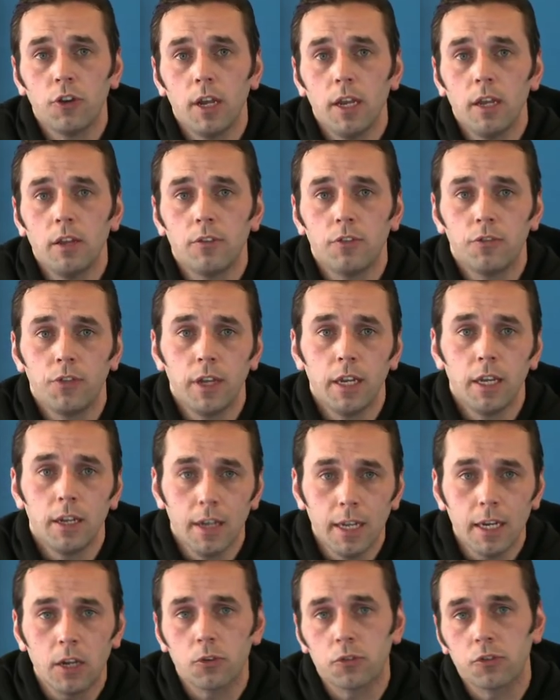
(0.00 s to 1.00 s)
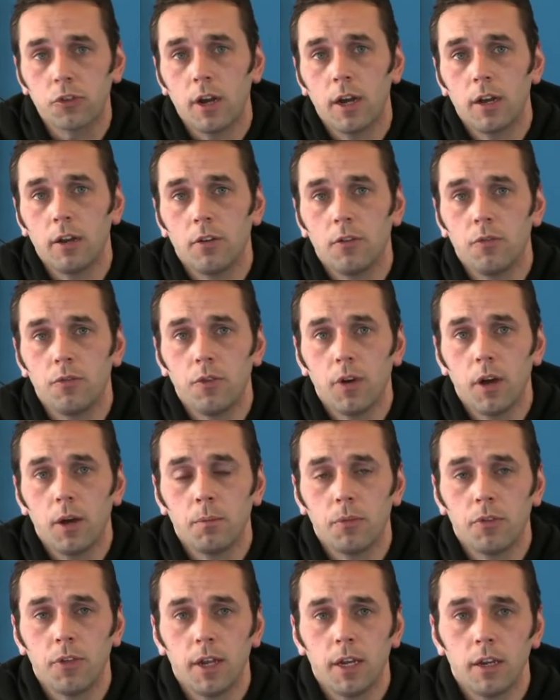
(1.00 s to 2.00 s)
is the legal side of
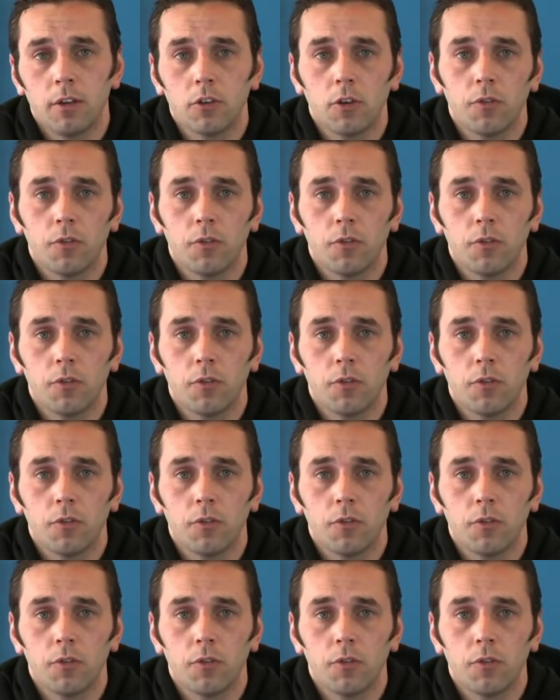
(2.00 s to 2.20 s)
things.